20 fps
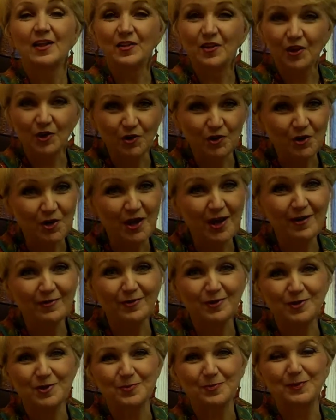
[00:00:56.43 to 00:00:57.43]
They're
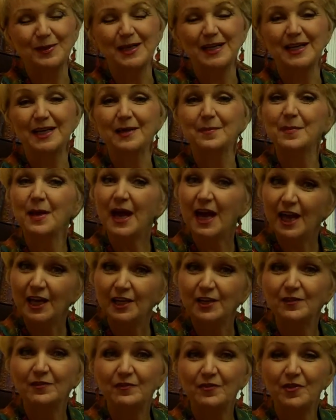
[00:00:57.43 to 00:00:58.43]
never to blame.
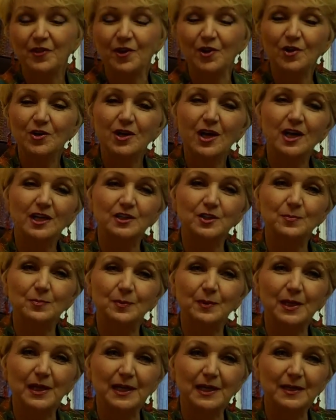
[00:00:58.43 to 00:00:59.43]
And if they're not to
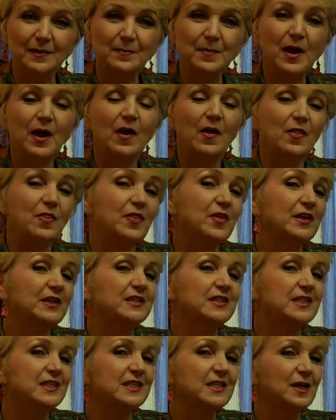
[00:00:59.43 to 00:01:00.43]
blame,
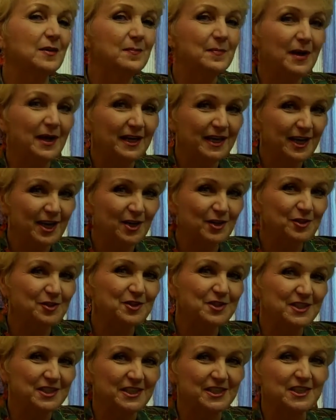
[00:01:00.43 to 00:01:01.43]
then somebody
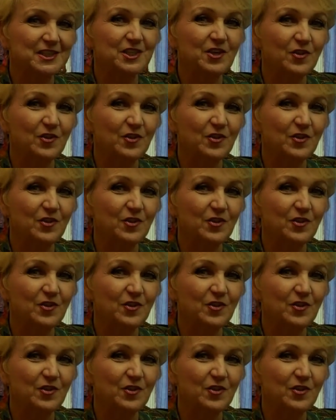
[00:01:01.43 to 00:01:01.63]
else is.